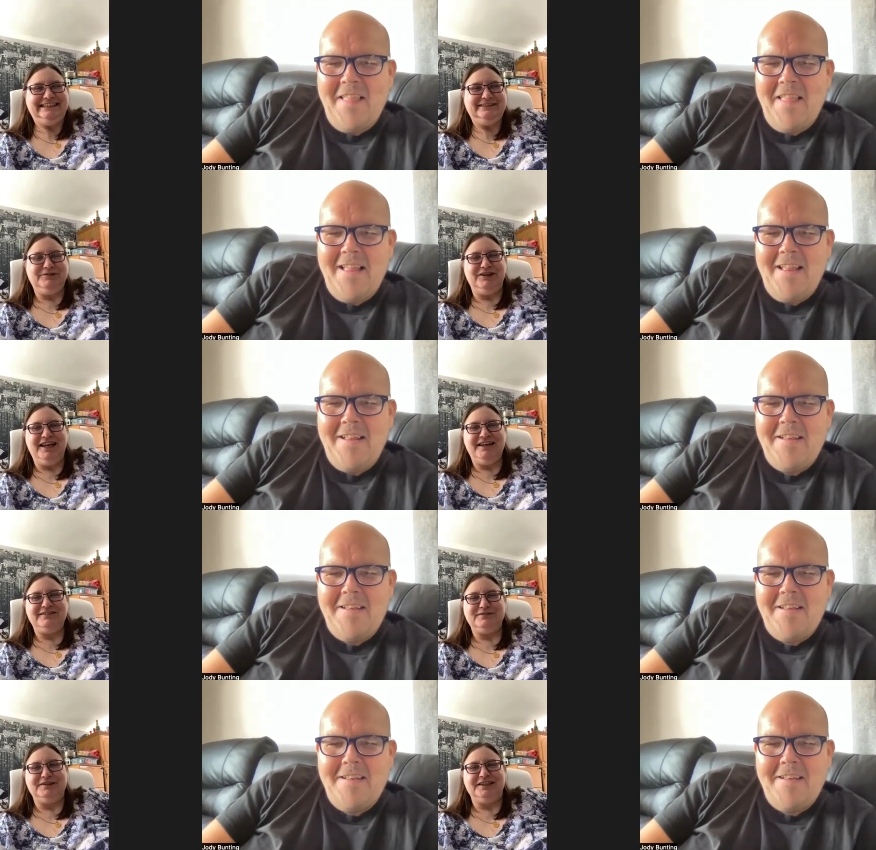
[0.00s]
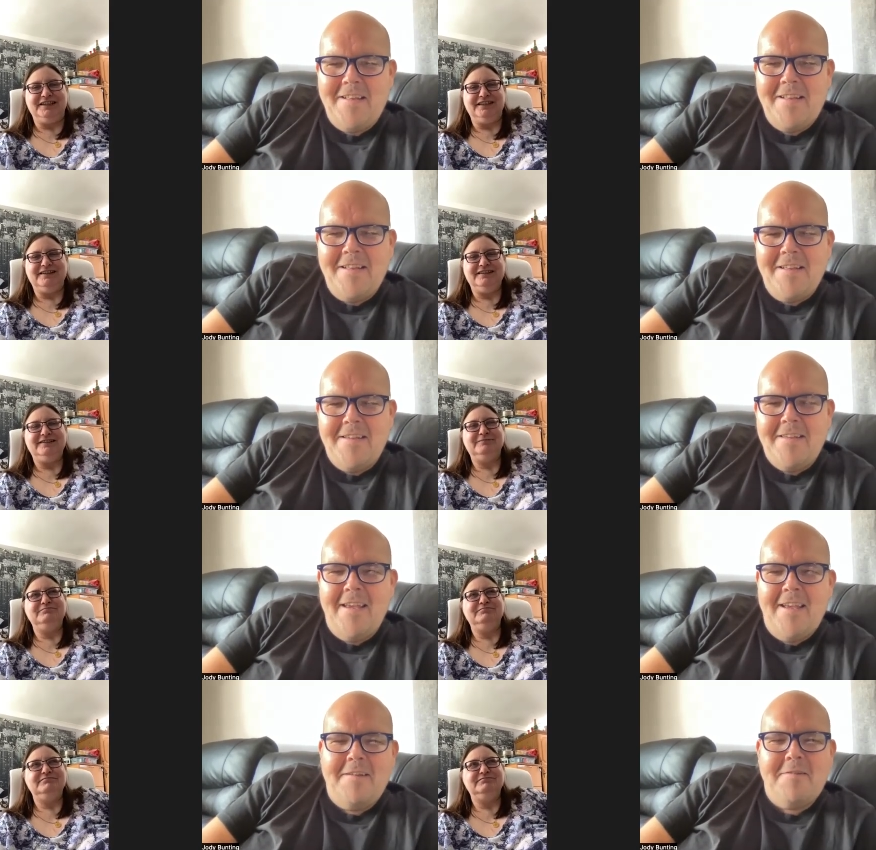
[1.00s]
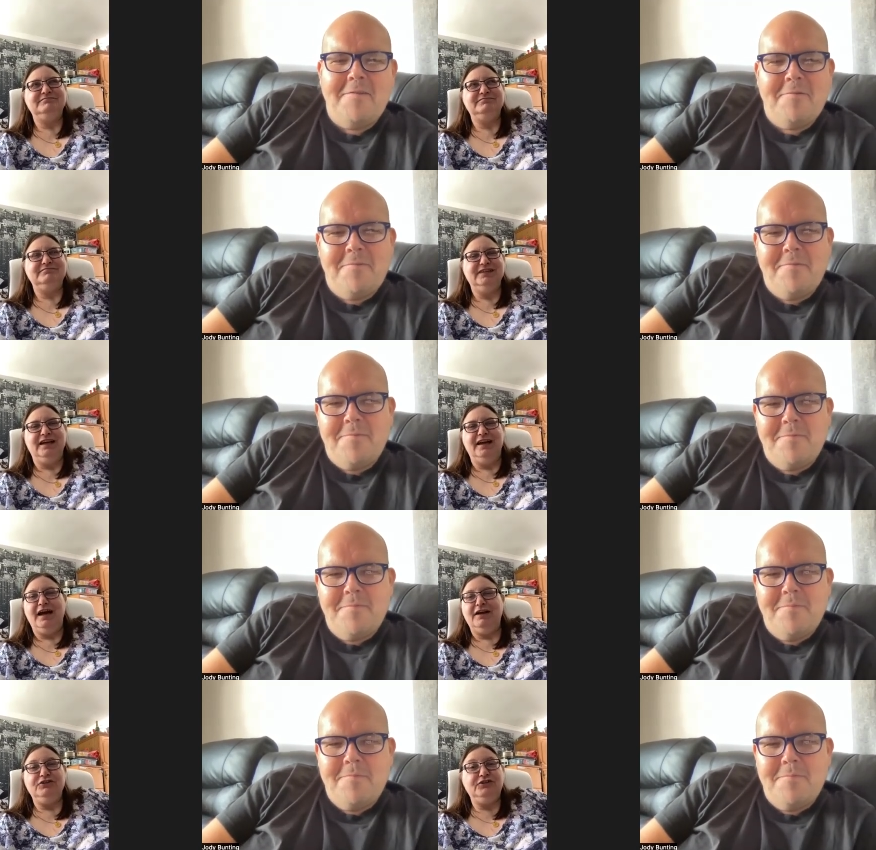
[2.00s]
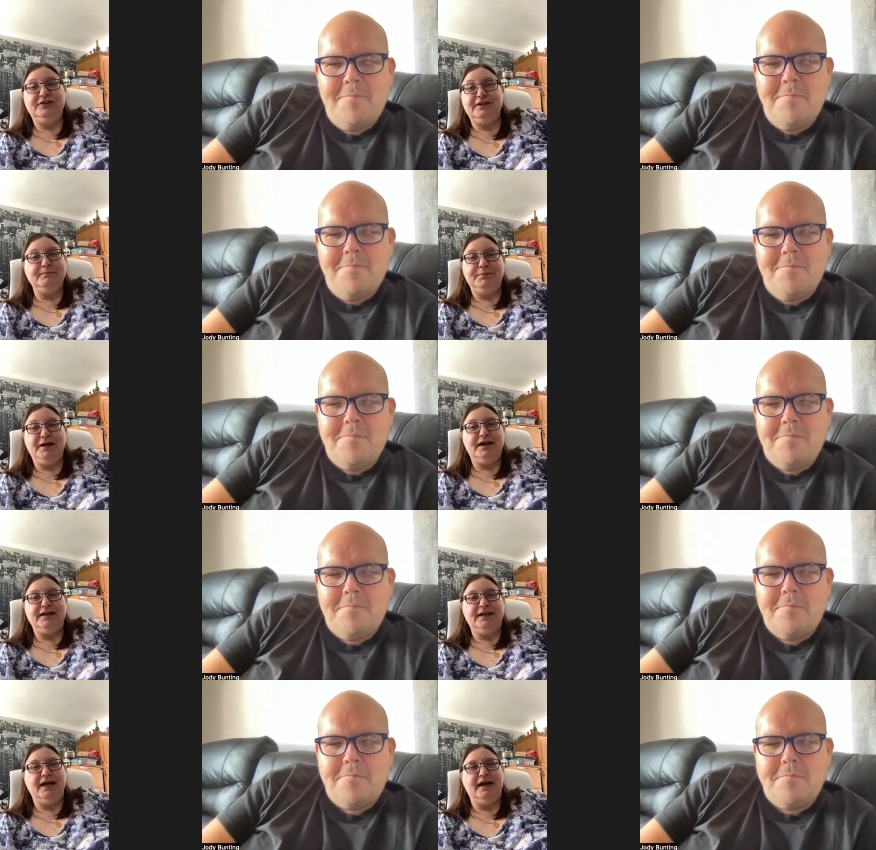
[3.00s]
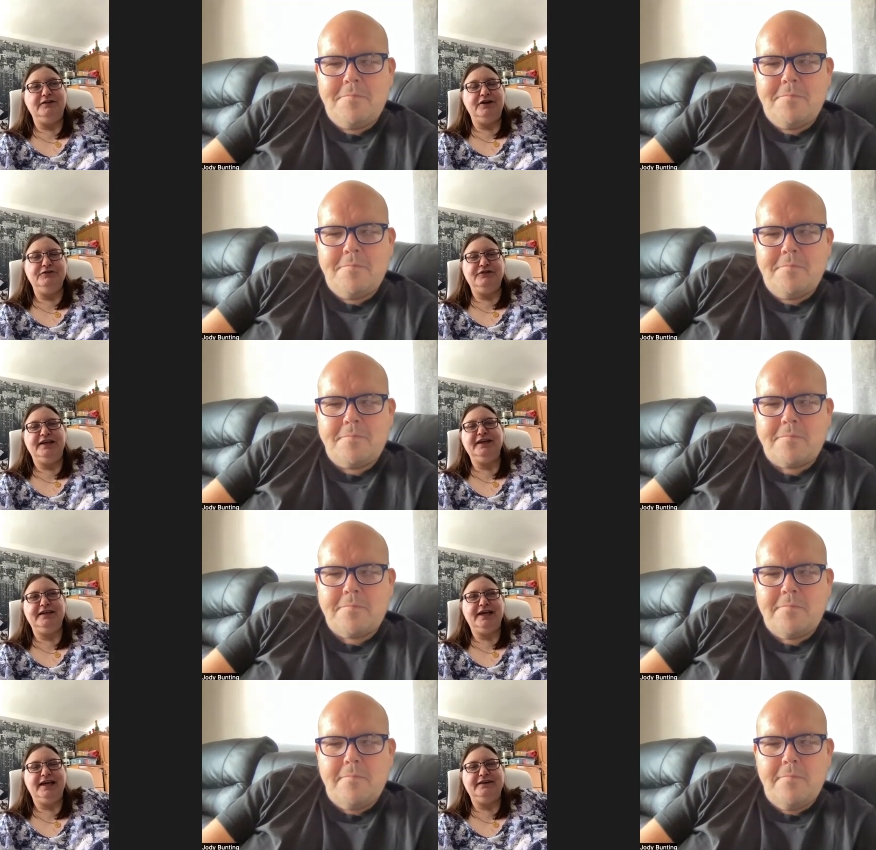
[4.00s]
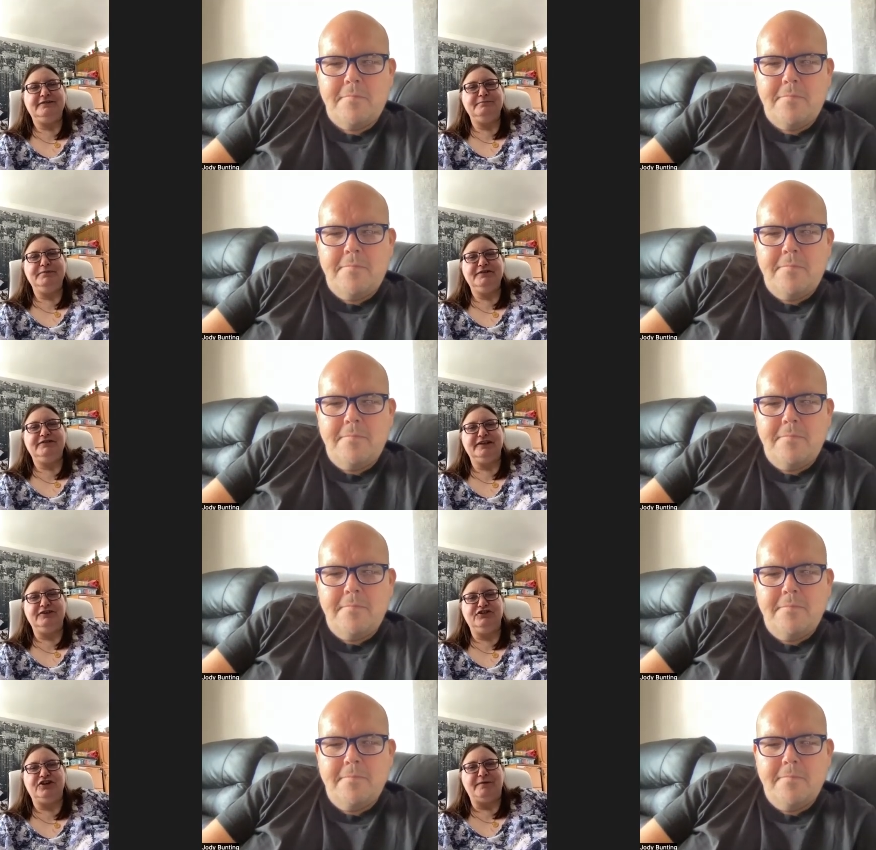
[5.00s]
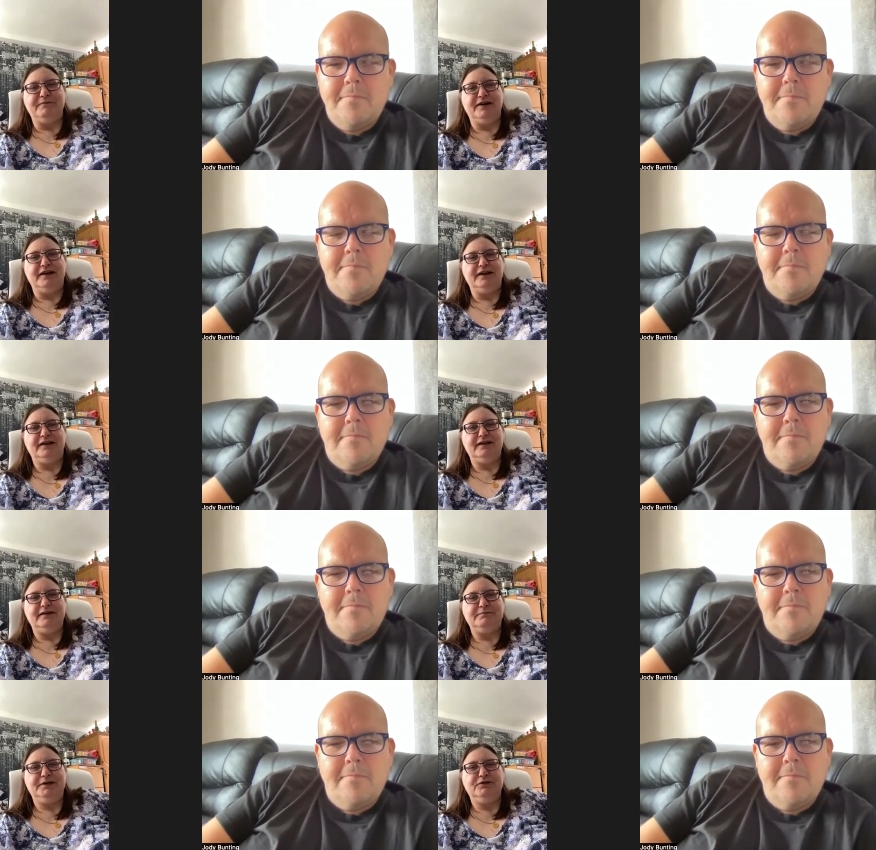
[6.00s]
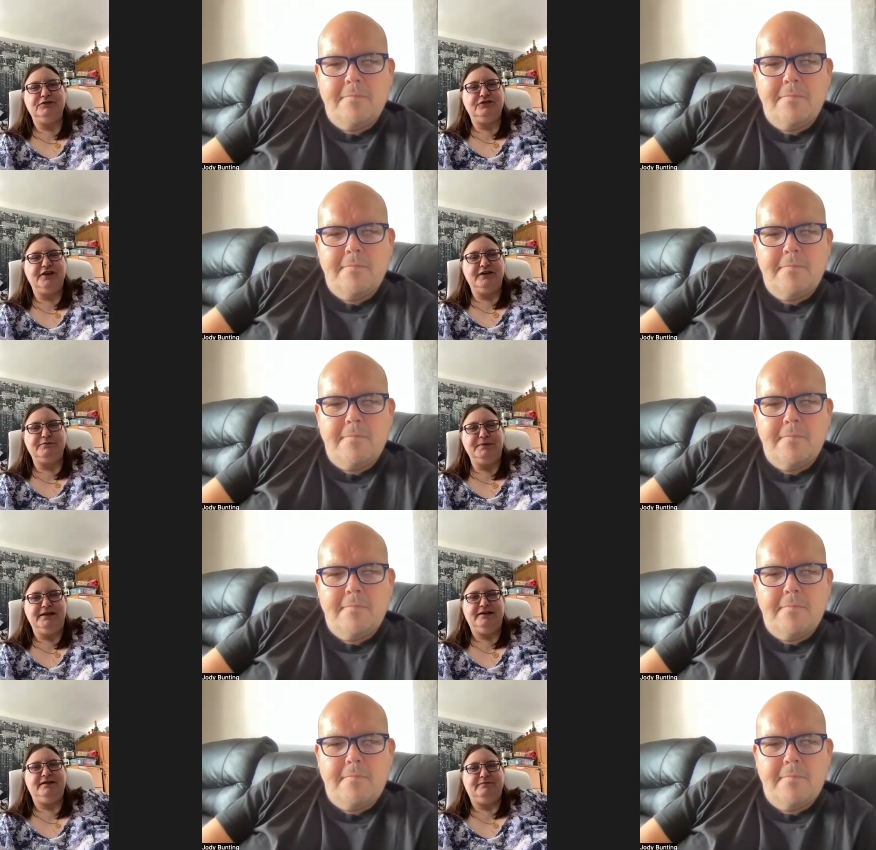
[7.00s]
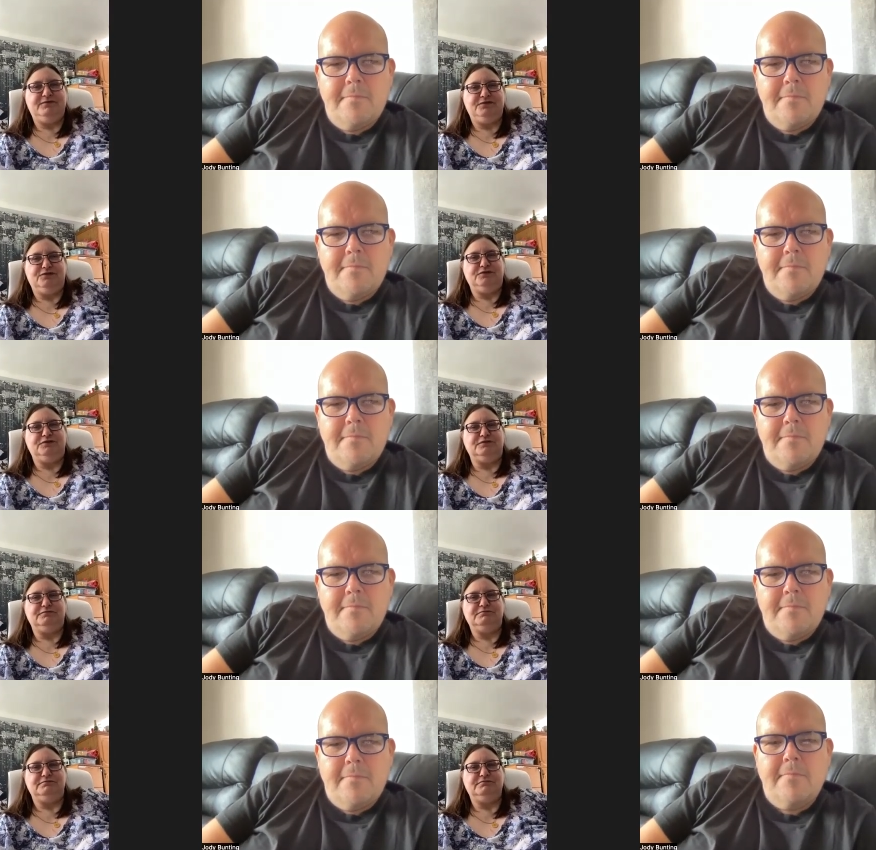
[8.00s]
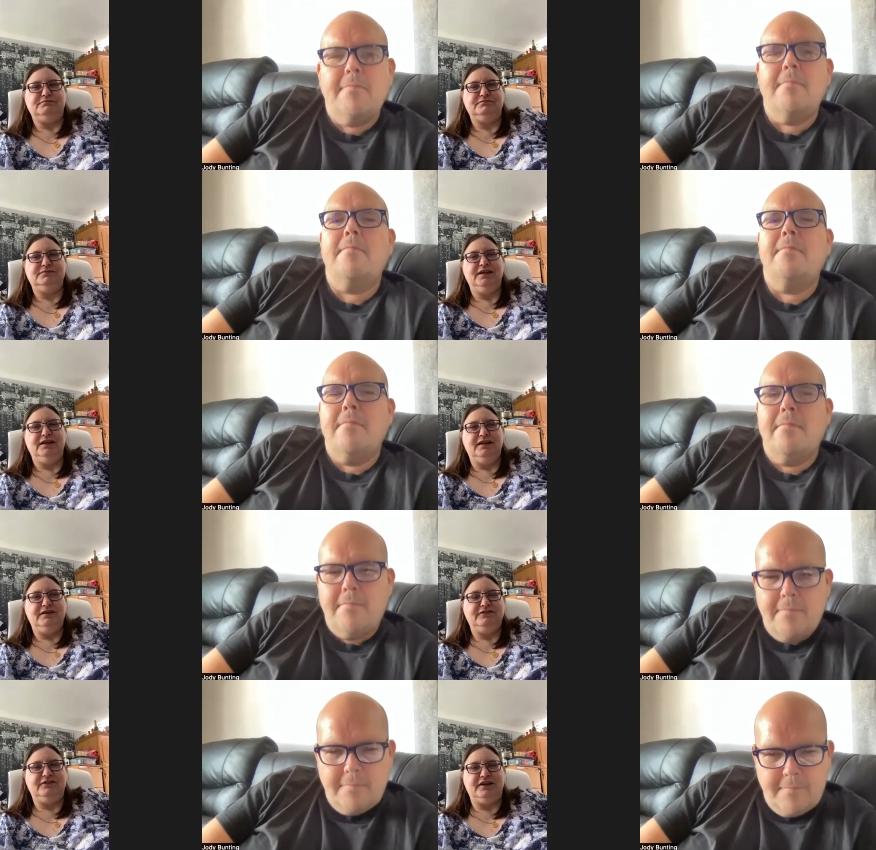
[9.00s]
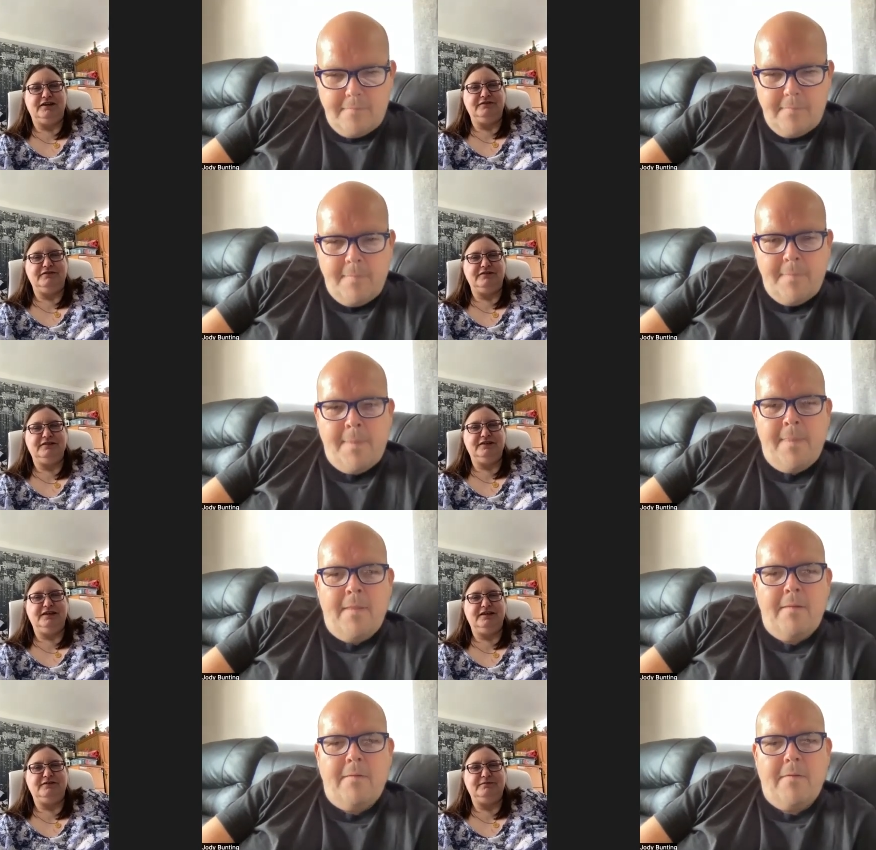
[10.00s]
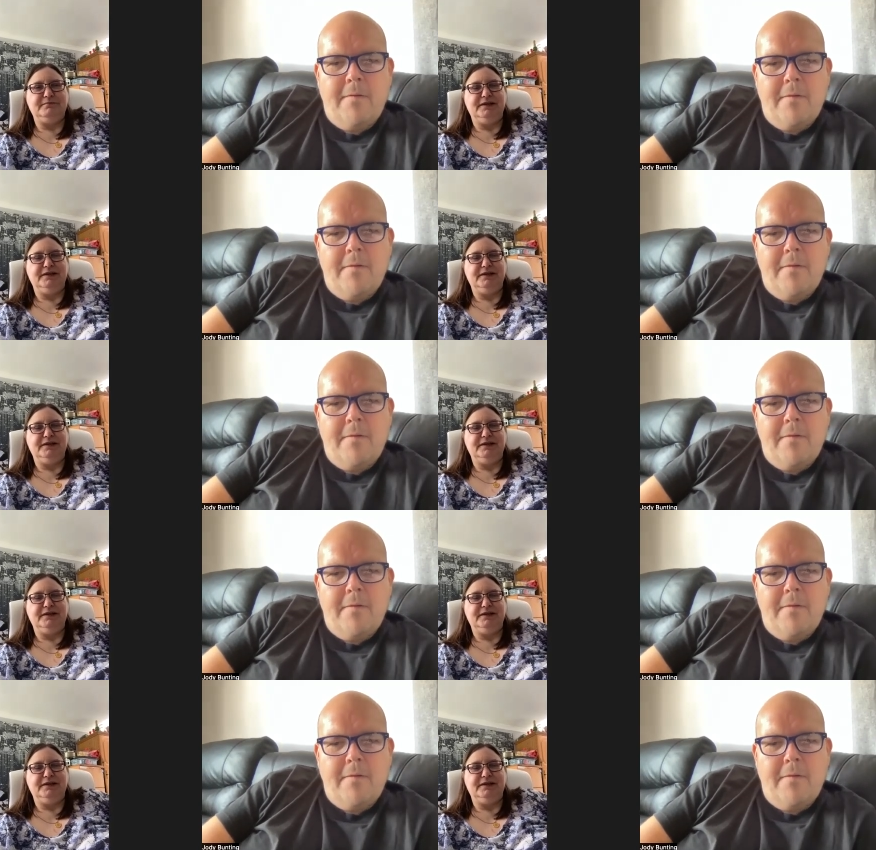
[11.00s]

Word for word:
Speaker 1: What, last week? Yeah. I just didn't buy... I don't eat cakes and biscuits generally because that's my downfall. So it's,